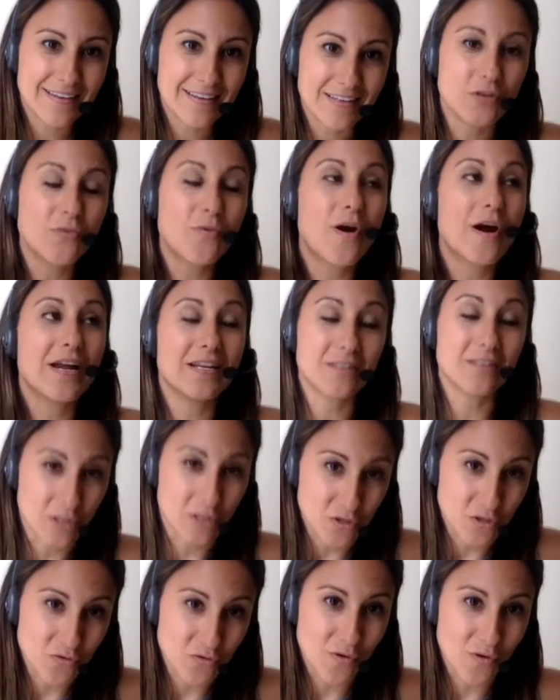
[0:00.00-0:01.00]
You are
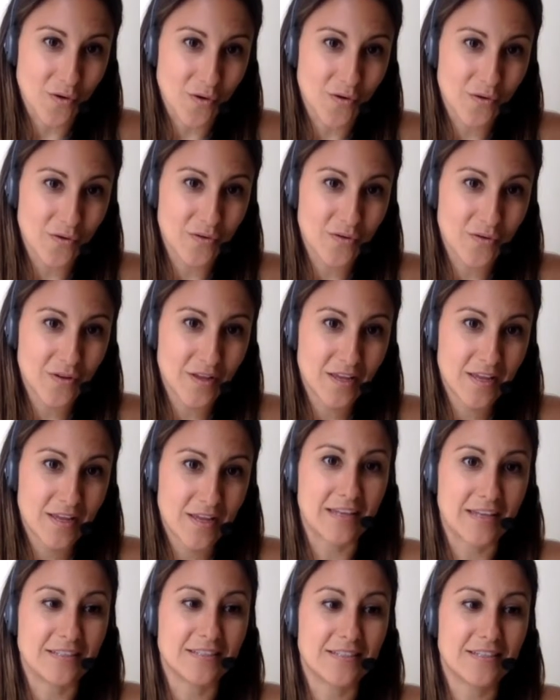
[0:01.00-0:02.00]
in control
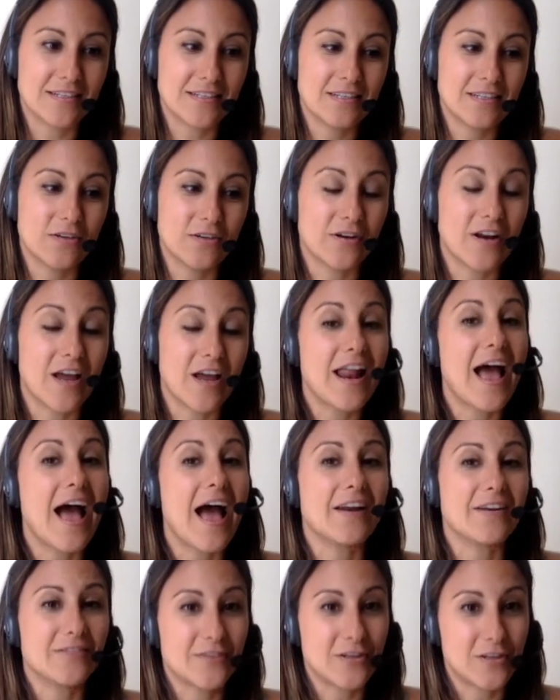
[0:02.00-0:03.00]
and you're
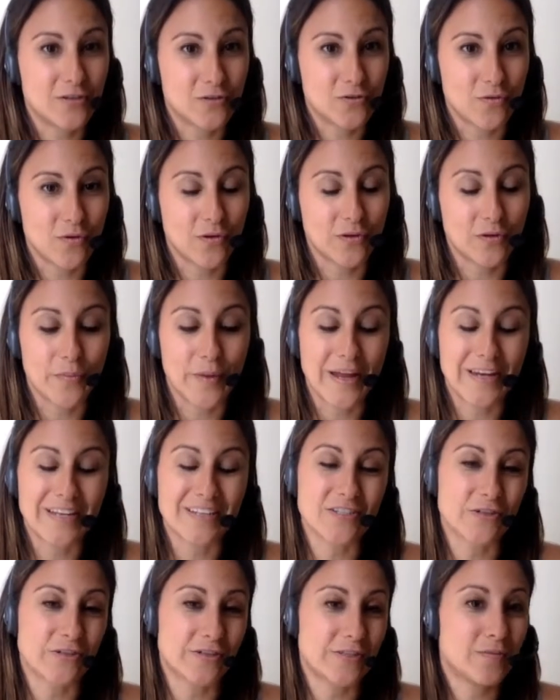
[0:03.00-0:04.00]
not out of control. Your
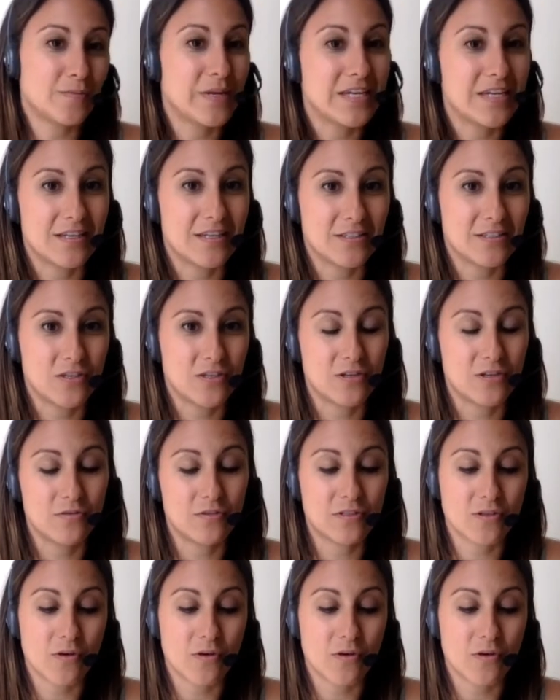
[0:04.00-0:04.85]
body's just speaking to you.